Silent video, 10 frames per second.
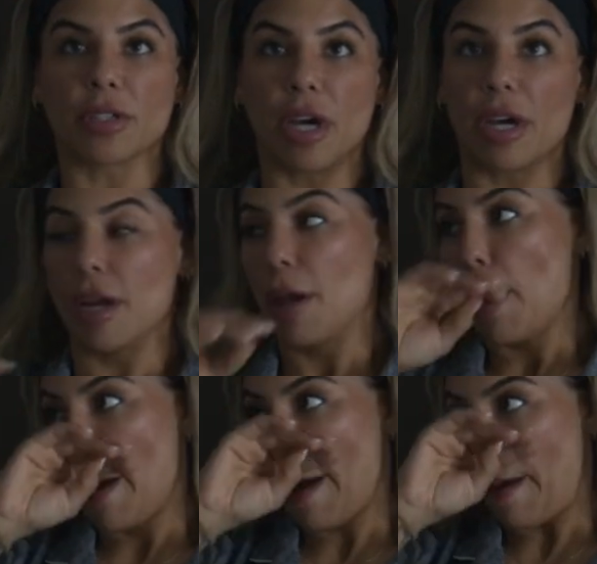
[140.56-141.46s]
to God.
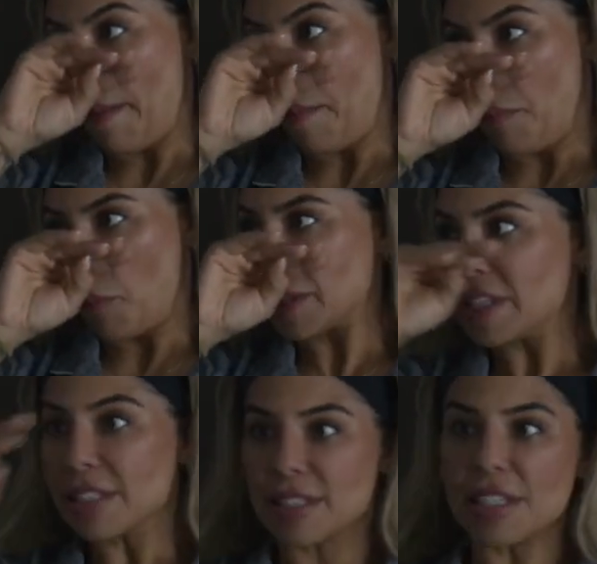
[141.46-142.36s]
Um, with the
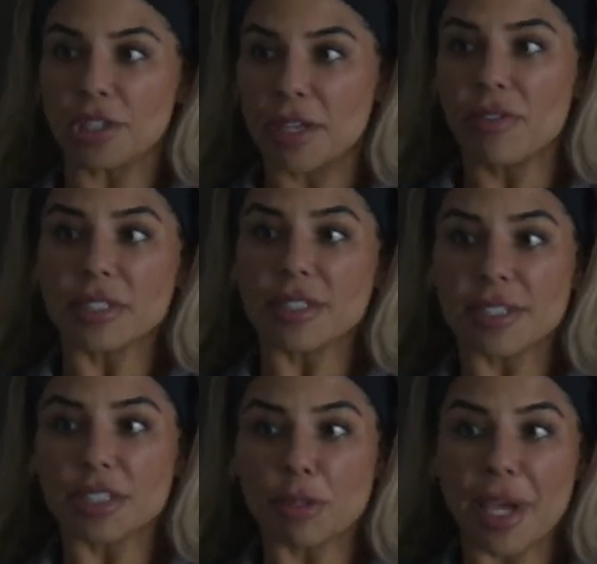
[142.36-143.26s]
decision, even
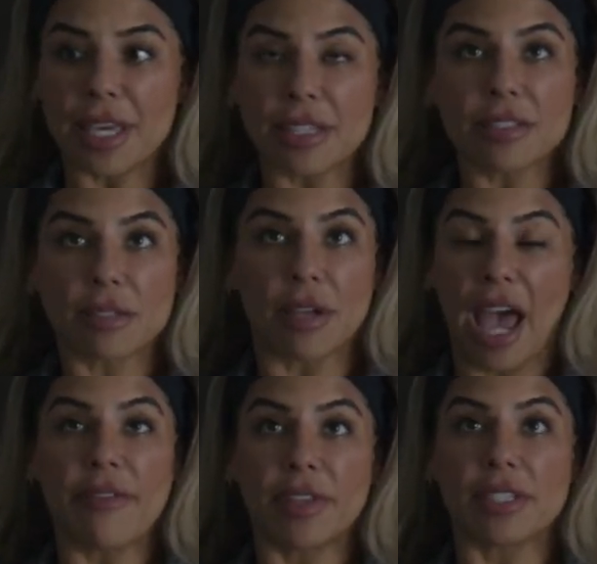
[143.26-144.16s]
decision making this,
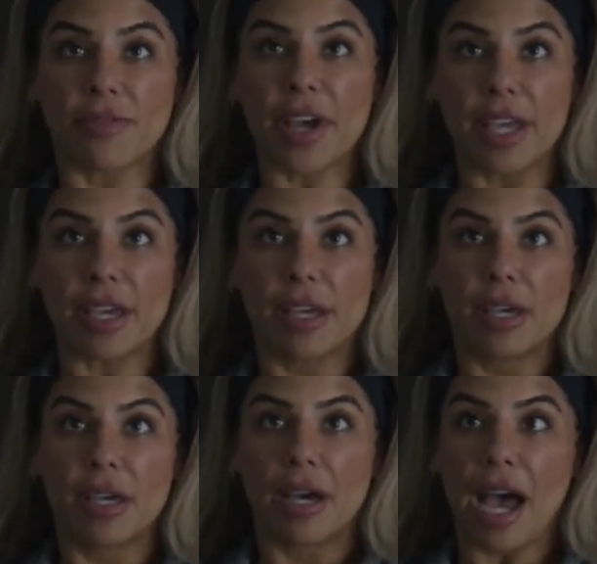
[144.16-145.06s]
having this fight,
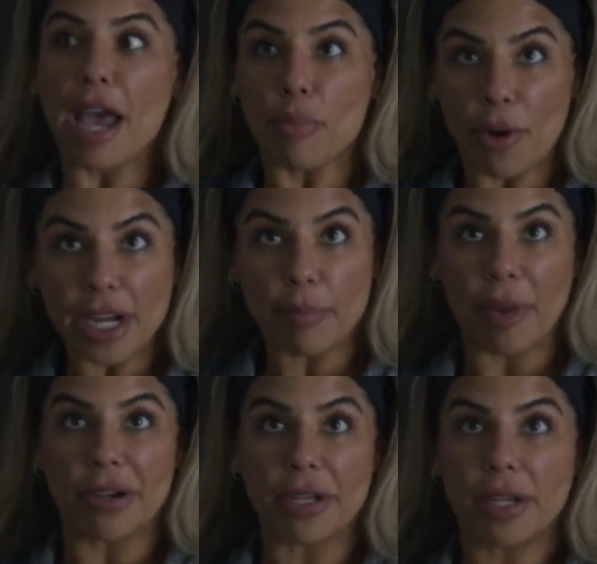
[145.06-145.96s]
I prayed
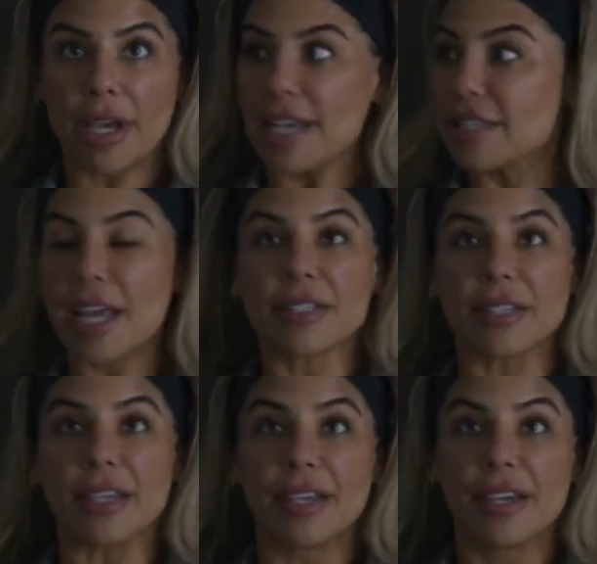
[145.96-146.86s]
about it. Ask
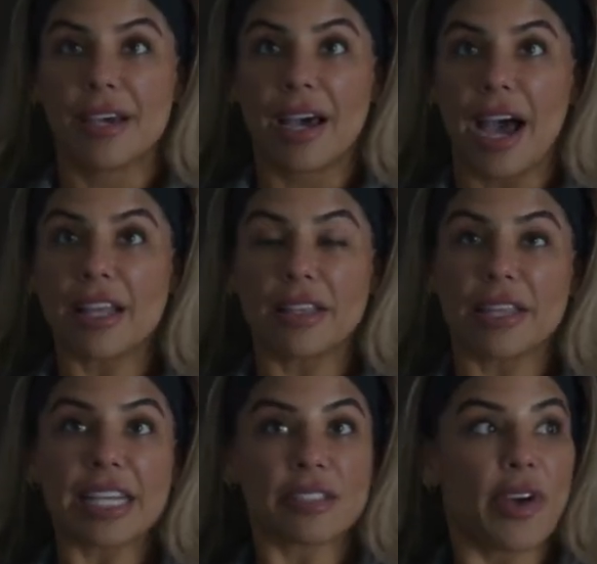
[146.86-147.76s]
Nancy. I
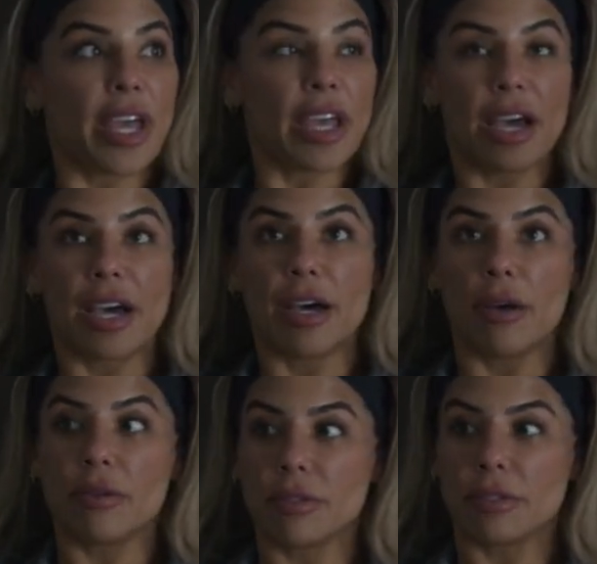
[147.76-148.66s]
last fight,
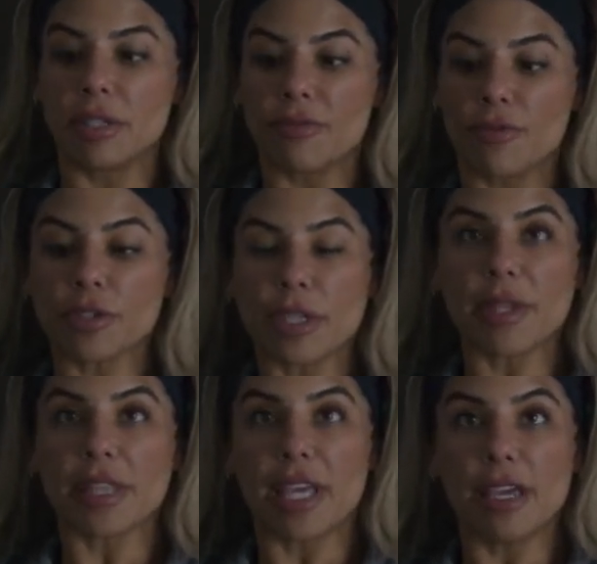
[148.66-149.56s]
uh, the first time
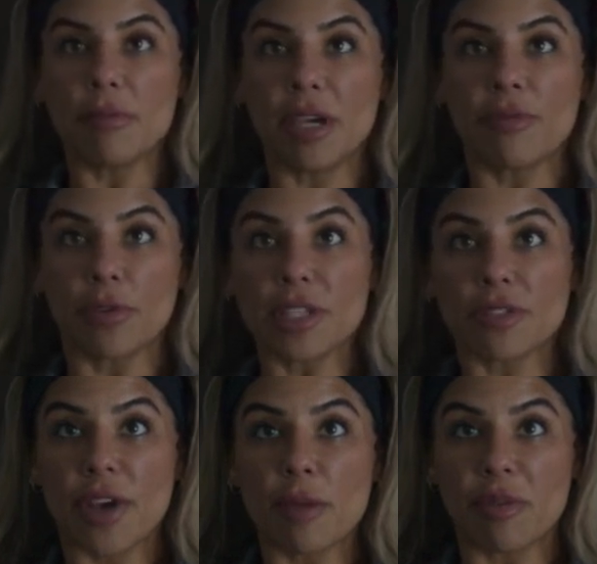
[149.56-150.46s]
that they hit me up for this
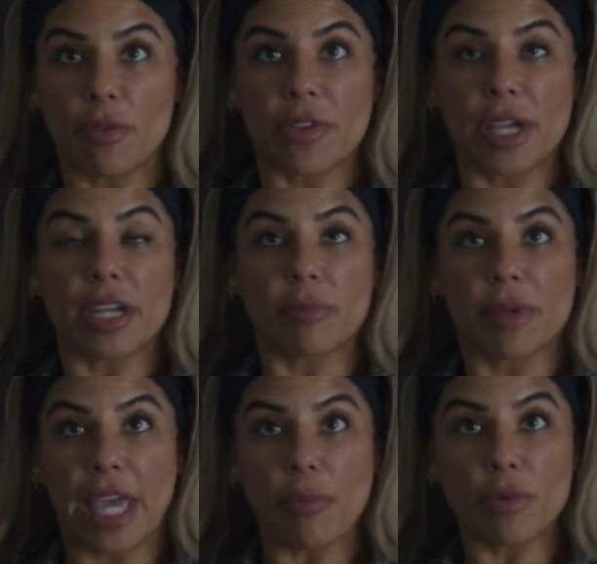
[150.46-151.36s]
fight, before they hit up
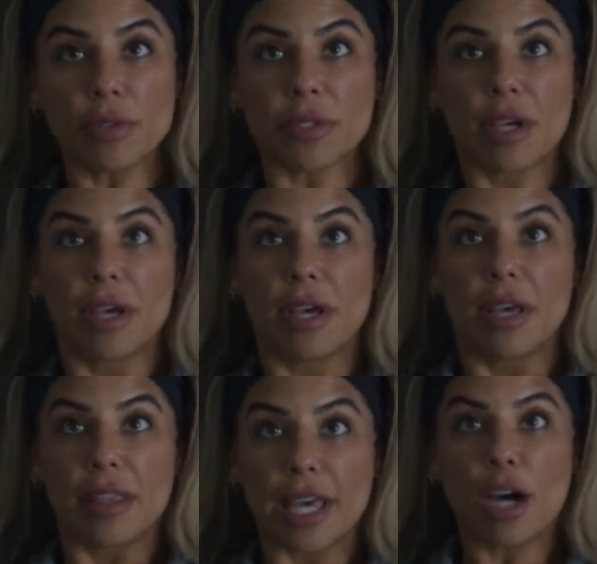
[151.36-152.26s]
Gabriels,
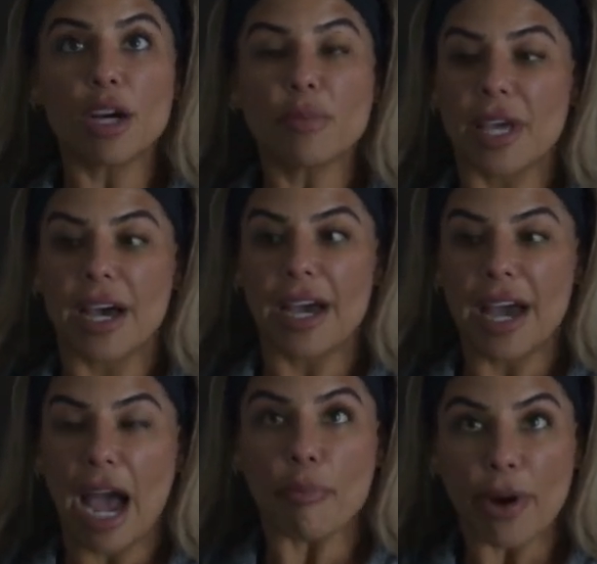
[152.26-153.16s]
they called me. I,
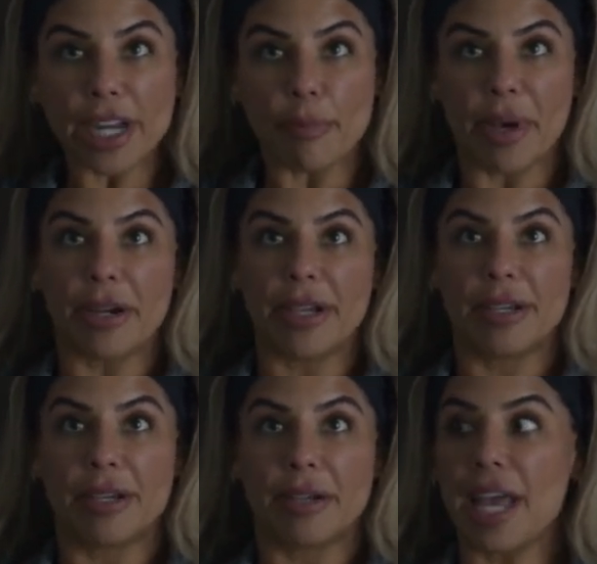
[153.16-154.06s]
I prayed about it.
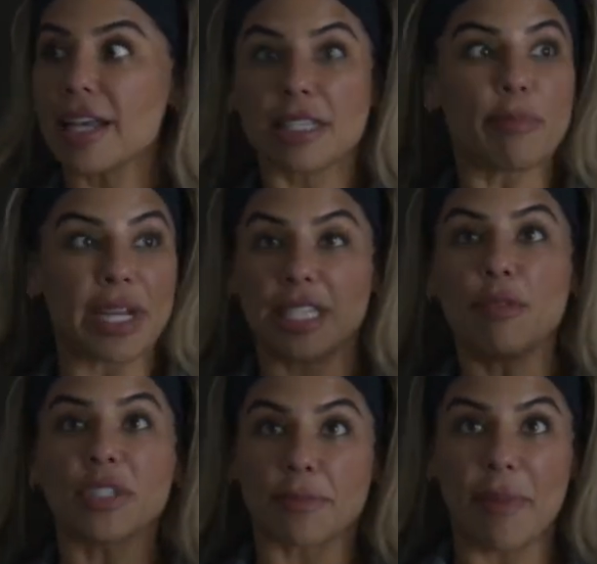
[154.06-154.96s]
Nancy, my
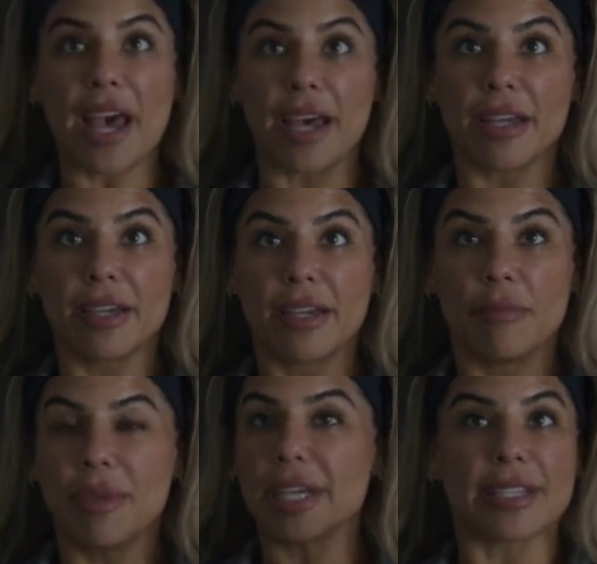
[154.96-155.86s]
team was mad
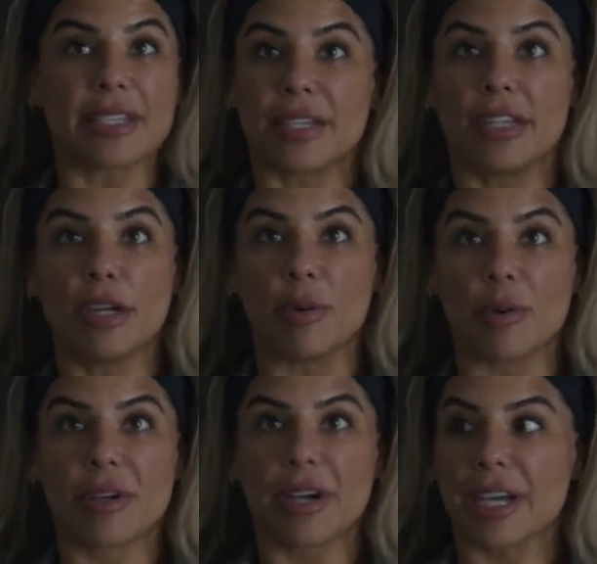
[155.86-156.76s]
because I said no
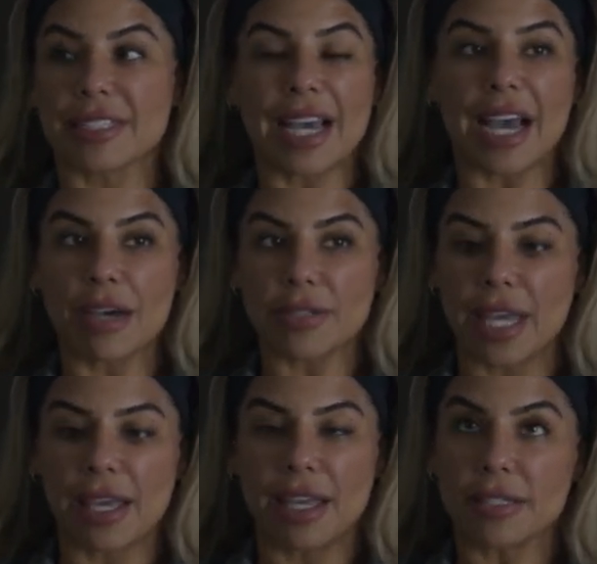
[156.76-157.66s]
because I, I was
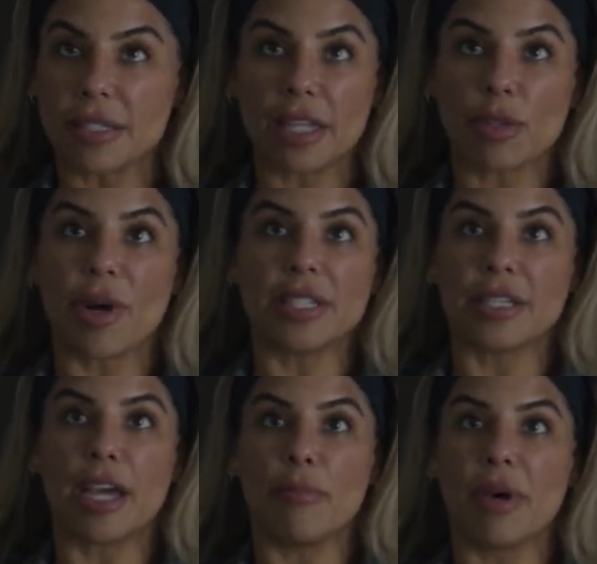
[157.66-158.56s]
like, it's not the right
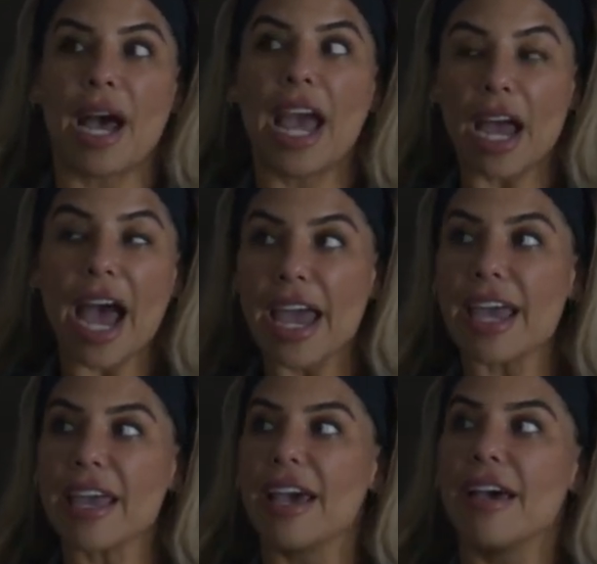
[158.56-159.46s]
time. I,
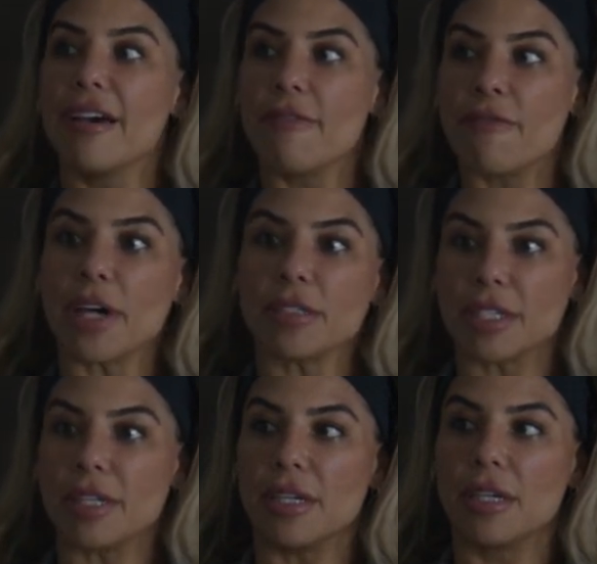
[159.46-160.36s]
I felt
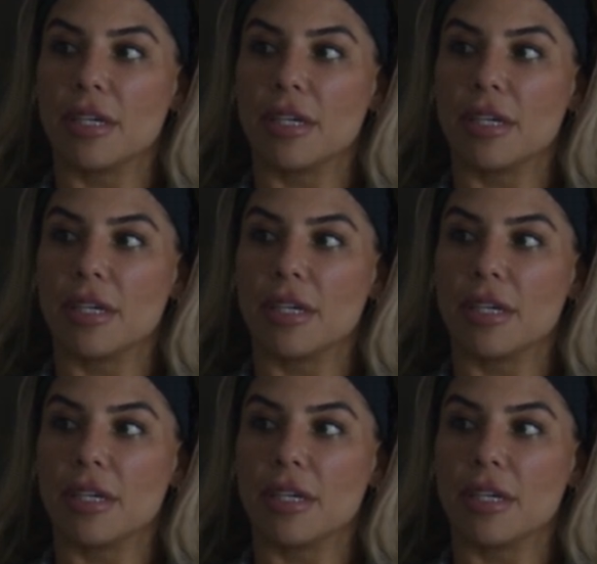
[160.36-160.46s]
it.